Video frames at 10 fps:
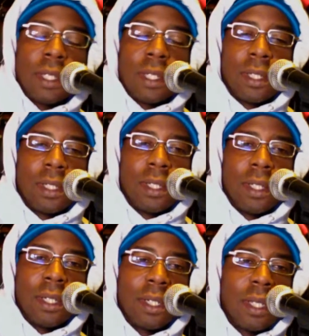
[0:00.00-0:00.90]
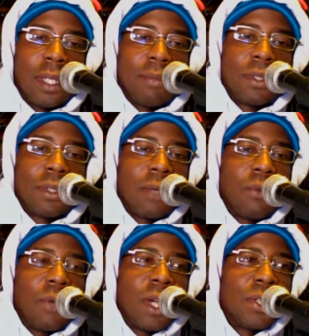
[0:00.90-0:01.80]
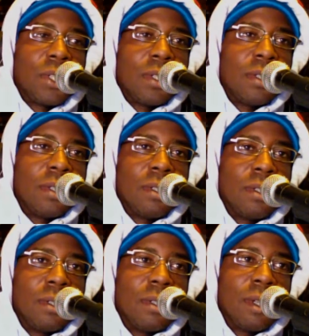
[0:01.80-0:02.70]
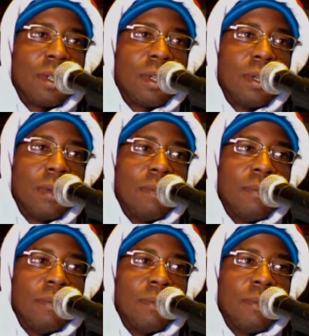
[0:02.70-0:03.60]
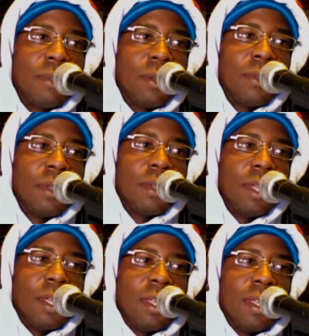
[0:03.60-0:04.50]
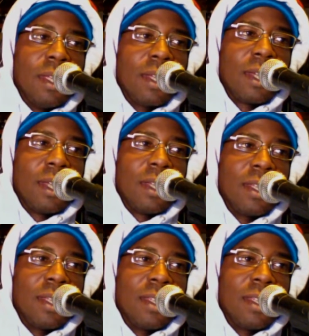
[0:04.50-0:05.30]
Yeah, I'm just like watching. So it kind of,